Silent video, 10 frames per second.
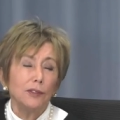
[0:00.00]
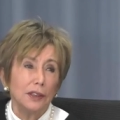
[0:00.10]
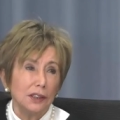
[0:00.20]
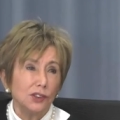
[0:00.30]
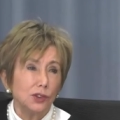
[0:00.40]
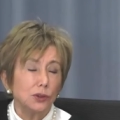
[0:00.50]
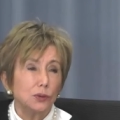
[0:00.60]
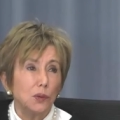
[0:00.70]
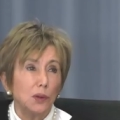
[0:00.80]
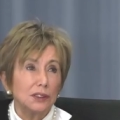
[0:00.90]
of the
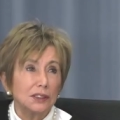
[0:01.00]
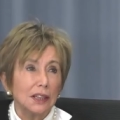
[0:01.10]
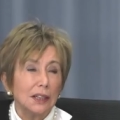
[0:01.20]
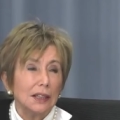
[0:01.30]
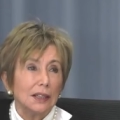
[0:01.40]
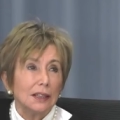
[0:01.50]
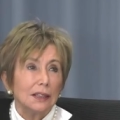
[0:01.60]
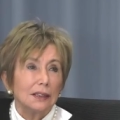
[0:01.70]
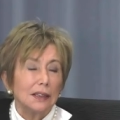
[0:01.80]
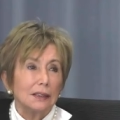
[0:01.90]
issues was
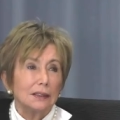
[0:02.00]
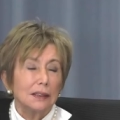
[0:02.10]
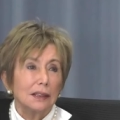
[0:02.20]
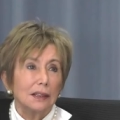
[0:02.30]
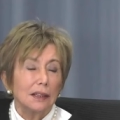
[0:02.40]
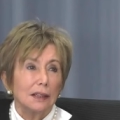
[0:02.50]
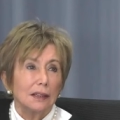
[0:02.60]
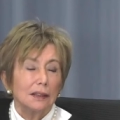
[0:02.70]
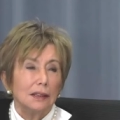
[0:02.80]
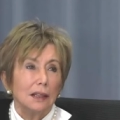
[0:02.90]
that
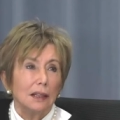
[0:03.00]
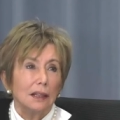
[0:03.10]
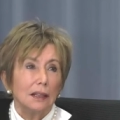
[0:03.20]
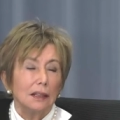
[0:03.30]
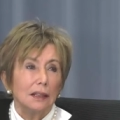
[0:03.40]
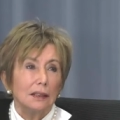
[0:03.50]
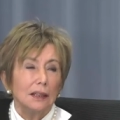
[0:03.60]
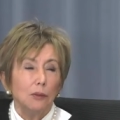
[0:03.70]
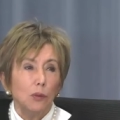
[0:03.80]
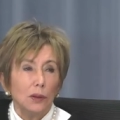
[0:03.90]

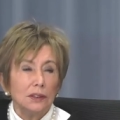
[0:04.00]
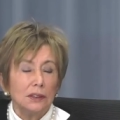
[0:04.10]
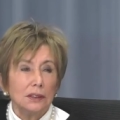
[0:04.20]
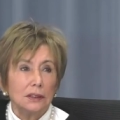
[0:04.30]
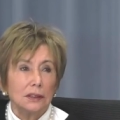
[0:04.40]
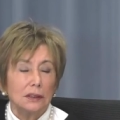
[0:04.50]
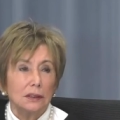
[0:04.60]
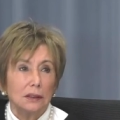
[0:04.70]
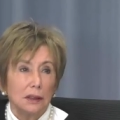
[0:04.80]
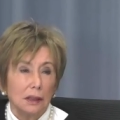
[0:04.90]
they want
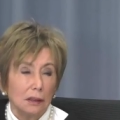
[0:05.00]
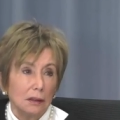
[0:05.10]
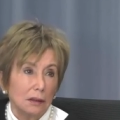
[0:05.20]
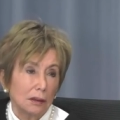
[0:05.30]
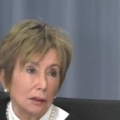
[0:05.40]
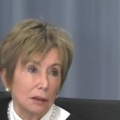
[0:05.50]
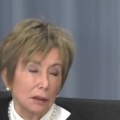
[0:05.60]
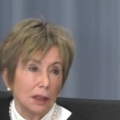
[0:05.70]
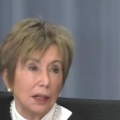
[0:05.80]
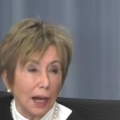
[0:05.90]
the
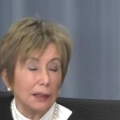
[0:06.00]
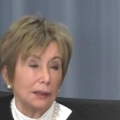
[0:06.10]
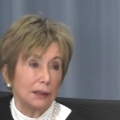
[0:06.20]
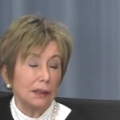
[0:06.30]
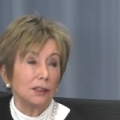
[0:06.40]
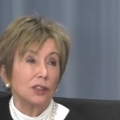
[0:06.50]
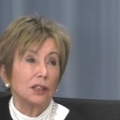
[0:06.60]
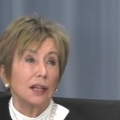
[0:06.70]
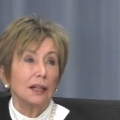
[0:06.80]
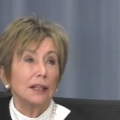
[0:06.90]
the guide the
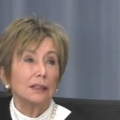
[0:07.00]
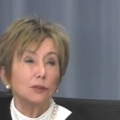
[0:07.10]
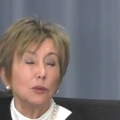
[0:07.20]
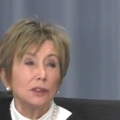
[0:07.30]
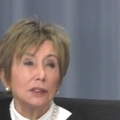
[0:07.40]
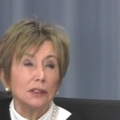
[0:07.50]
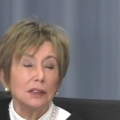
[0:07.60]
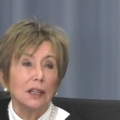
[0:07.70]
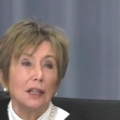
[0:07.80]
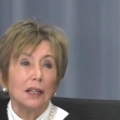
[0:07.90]
national guidelines wanted
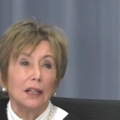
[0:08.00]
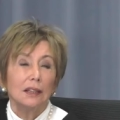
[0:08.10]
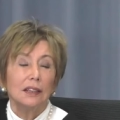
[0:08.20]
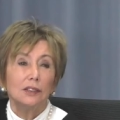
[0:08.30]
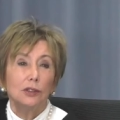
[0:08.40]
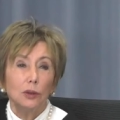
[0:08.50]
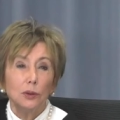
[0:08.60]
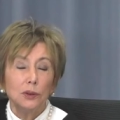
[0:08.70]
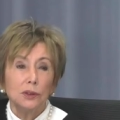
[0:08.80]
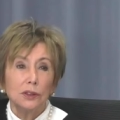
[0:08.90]
the
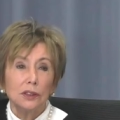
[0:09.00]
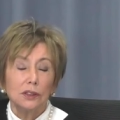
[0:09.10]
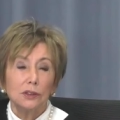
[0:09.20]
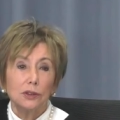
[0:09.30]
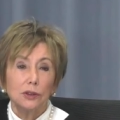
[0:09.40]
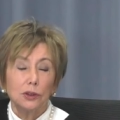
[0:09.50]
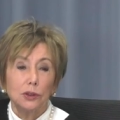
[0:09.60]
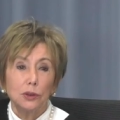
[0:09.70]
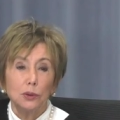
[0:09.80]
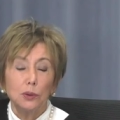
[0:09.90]
donors
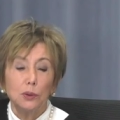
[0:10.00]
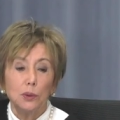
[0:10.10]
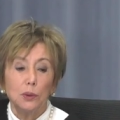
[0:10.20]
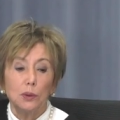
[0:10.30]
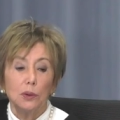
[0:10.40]
to